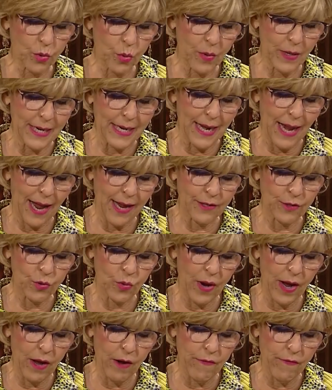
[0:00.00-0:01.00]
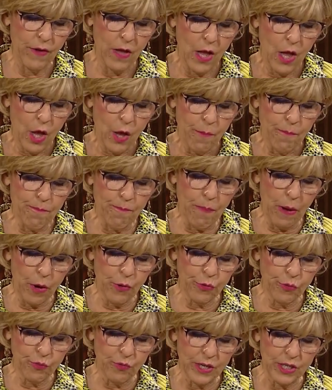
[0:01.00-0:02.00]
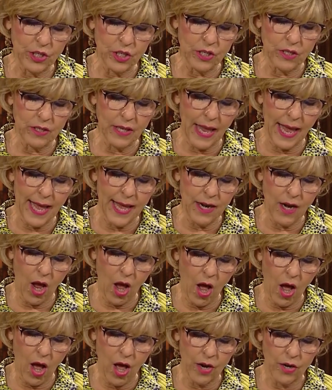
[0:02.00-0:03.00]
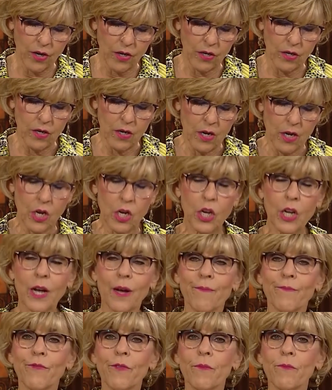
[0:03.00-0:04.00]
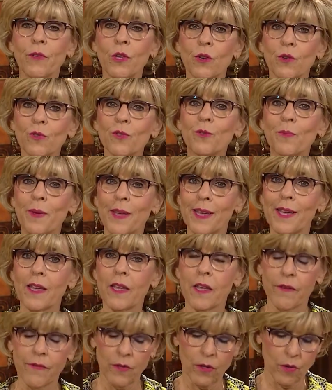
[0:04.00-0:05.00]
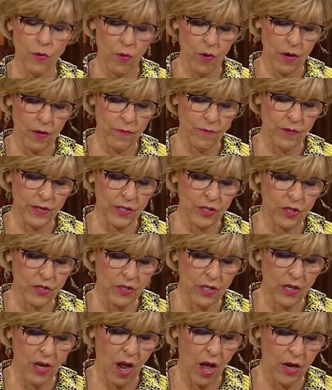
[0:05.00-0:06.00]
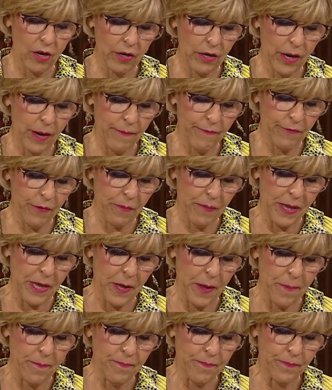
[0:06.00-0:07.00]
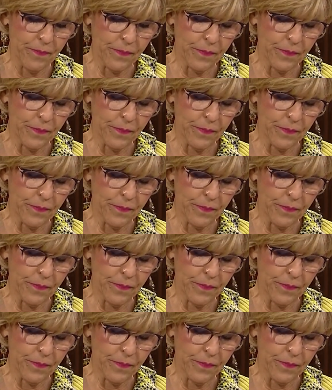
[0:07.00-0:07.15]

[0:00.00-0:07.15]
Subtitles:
29:12, both riches and honor come from you, speaking of the Lord. Riches and honor come from Him.